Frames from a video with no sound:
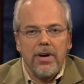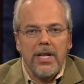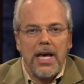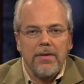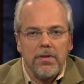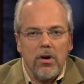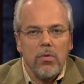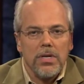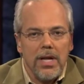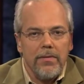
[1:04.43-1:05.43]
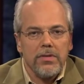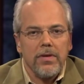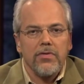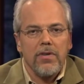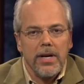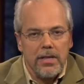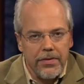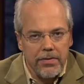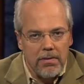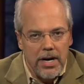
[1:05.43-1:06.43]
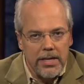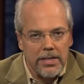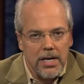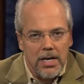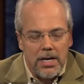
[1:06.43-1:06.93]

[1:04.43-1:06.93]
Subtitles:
training have lower levels of triglycerides,